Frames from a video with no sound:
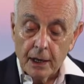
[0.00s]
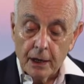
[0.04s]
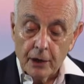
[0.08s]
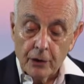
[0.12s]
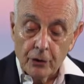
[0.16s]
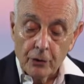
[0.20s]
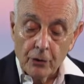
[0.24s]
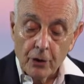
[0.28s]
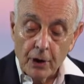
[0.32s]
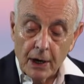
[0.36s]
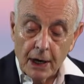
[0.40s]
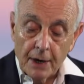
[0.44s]

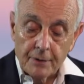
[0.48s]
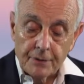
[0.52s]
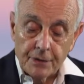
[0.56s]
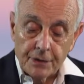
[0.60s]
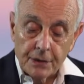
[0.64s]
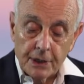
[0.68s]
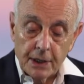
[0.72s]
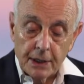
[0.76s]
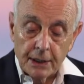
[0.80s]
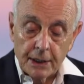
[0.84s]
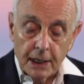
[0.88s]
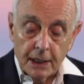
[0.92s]
you have
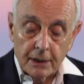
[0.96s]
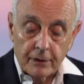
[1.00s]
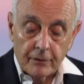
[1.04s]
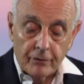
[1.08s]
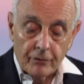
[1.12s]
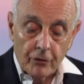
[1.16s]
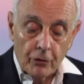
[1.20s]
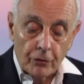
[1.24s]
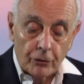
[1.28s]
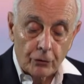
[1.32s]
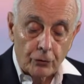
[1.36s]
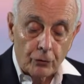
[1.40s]
seen that
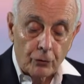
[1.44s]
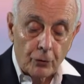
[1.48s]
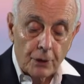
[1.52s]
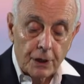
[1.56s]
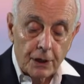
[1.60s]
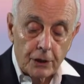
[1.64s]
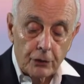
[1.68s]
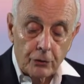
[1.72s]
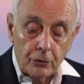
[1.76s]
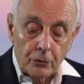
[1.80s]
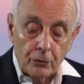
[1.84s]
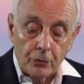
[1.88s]
from
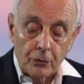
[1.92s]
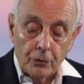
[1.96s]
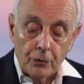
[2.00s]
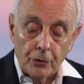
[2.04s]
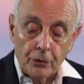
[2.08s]
22